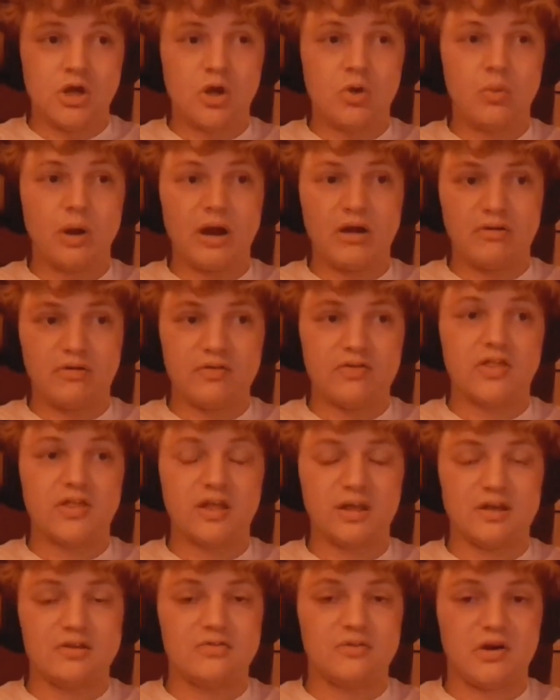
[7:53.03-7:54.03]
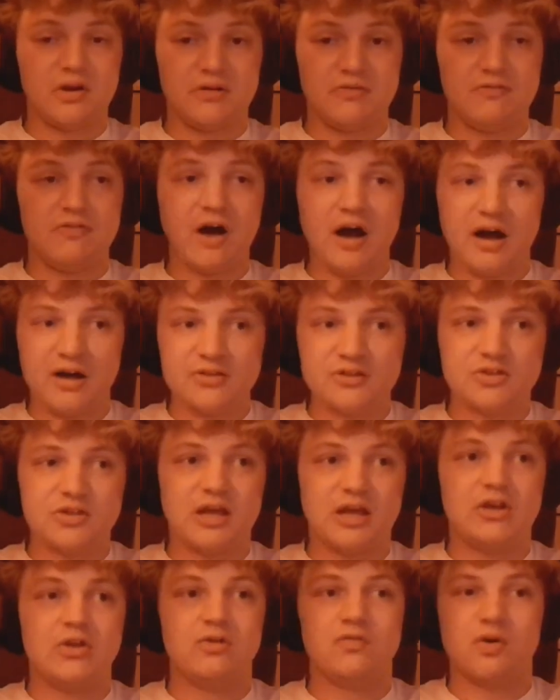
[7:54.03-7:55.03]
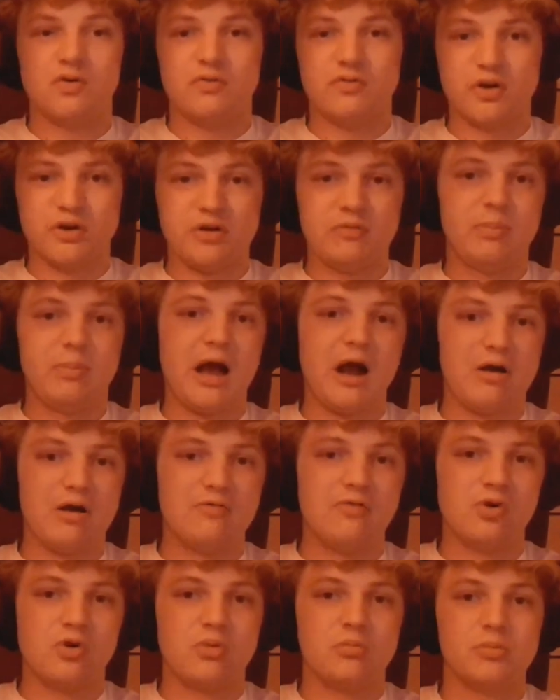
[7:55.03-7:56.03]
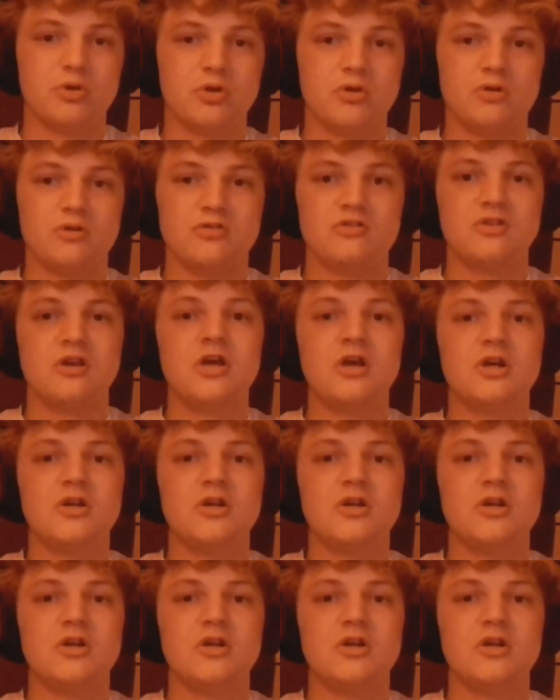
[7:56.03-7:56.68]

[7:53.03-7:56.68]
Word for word: where everything is very fast and you've got very powerful computers